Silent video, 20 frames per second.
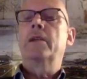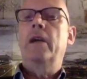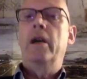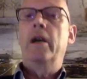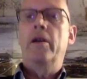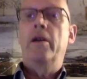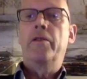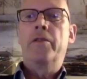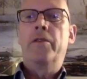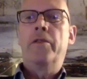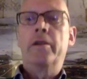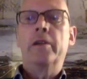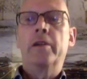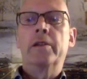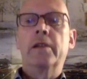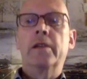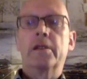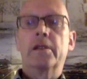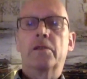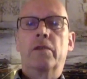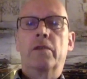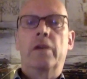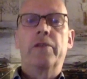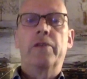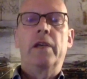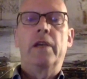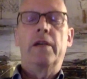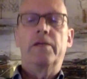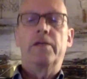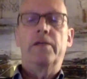and health. That is why
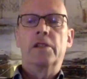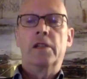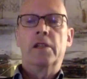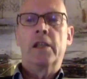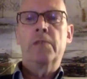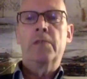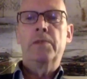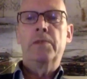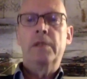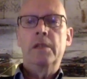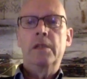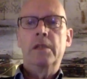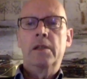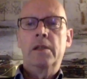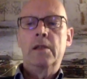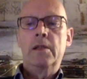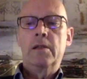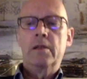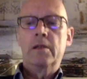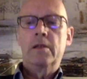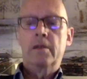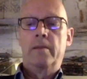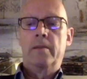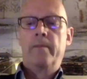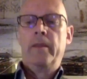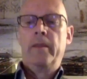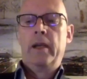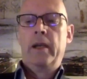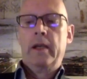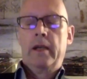we have this expertise center.
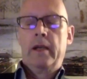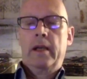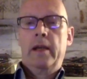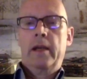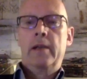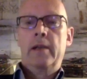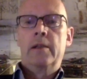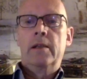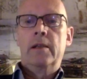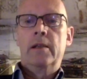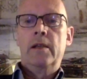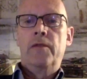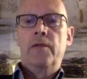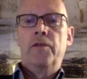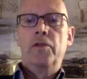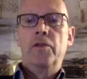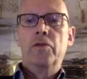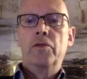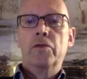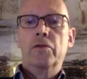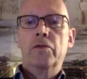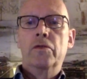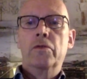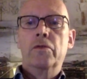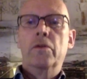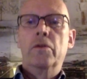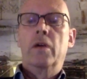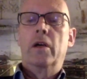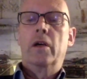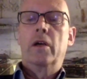And if you do,
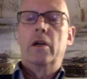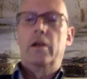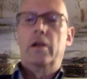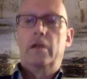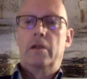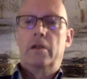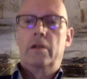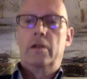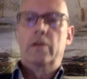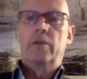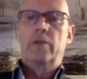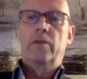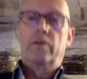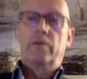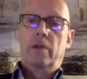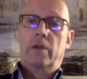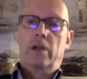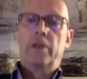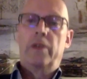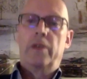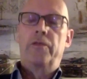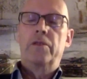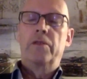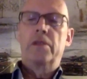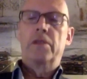if you